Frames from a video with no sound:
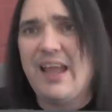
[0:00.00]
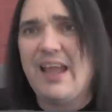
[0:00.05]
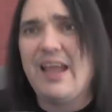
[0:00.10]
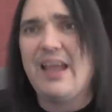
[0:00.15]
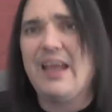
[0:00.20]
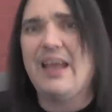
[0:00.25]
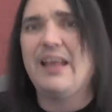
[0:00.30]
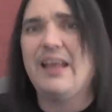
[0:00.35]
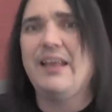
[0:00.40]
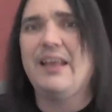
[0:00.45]

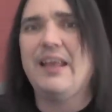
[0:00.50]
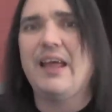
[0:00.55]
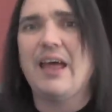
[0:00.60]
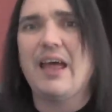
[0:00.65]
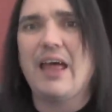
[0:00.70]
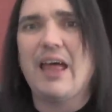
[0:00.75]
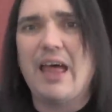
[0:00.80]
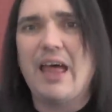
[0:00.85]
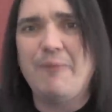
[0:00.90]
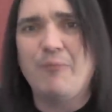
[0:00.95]
and
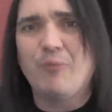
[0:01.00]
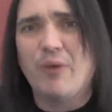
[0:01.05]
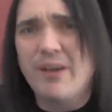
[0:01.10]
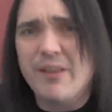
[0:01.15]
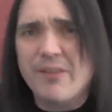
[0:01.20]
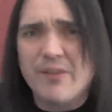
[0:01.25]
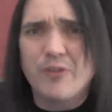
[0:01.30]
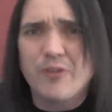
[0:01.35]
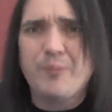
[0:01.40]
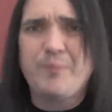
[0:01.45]
I'm one
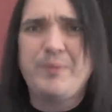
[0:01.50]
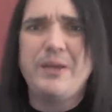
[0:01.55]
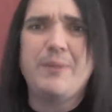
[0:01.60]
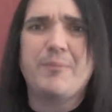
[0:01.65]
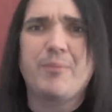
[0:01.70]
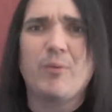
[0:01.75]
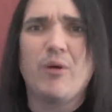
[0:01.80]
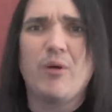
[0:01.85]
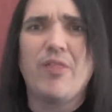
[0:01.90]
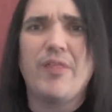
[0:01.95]
of those
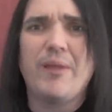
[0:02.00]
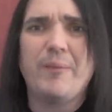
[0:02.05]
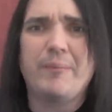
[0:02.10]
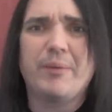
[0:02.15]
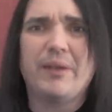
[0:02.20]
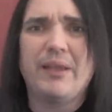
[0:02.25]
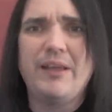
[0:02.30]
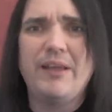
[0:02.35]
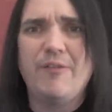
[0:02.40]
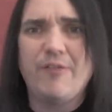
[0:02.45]
people that
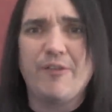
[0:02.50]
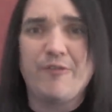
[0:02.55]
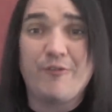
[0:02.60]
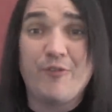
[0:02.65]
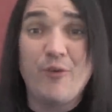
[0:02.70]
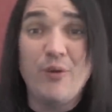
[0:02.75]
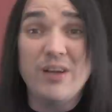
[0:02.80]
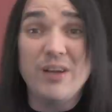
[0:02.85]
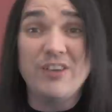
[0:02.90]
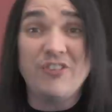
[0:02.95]
believe that
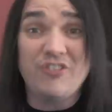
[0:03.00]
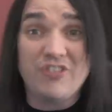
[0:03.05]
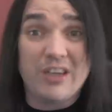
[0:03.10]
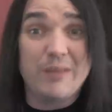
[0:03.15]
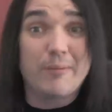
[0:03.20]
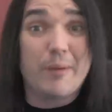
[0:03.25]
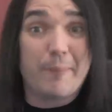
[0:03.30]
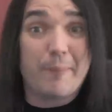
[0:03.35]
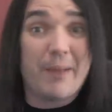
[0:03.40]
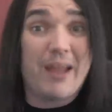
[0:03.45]

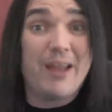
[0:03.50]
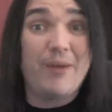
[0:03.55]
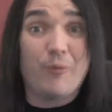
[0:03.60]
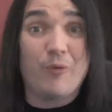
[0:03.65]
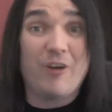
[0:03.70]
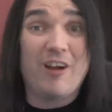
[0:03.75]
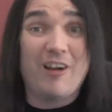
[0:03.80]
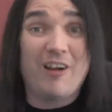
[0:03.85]
Fukushima might